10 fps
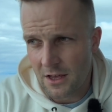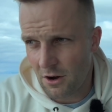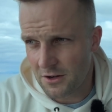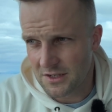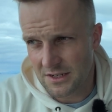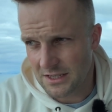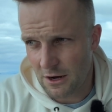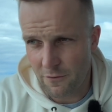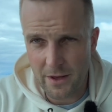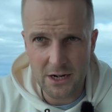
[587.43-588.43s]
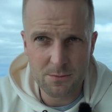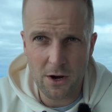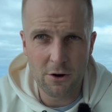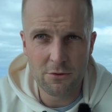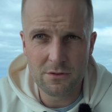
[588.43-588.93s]
I used to self-manage
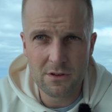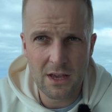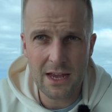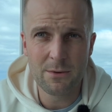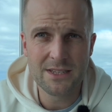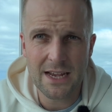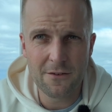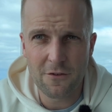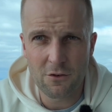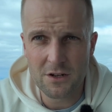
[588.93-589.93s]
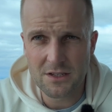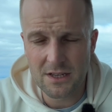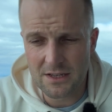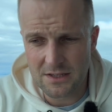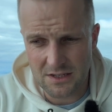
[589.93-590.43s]
my own KiwiSaver, for
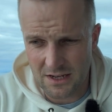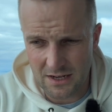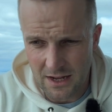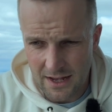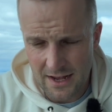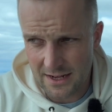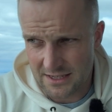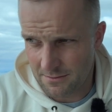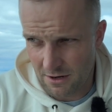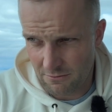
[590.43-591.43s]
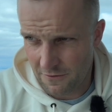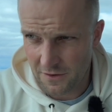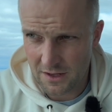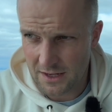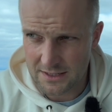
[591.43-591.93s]
instance, and had some
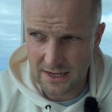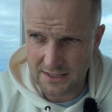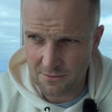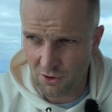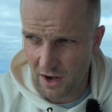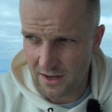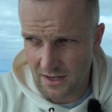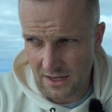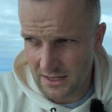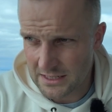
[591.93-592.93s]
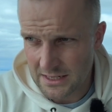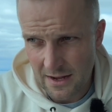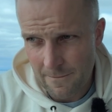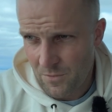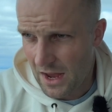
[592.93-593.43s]
horrific years, had some great years,
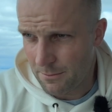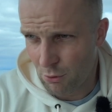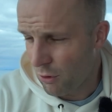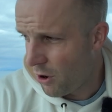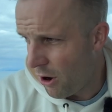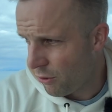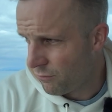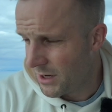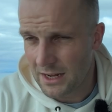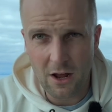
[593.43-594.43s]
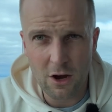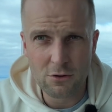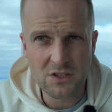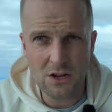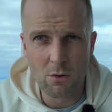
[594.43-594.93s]
brought gold really
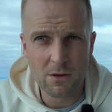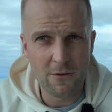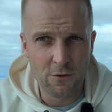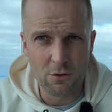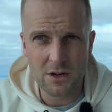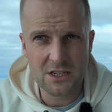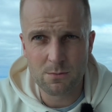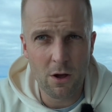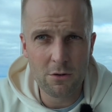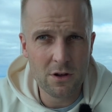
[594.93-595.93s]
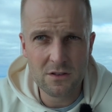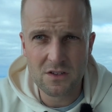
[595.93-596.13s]
low, sold it before it exploded.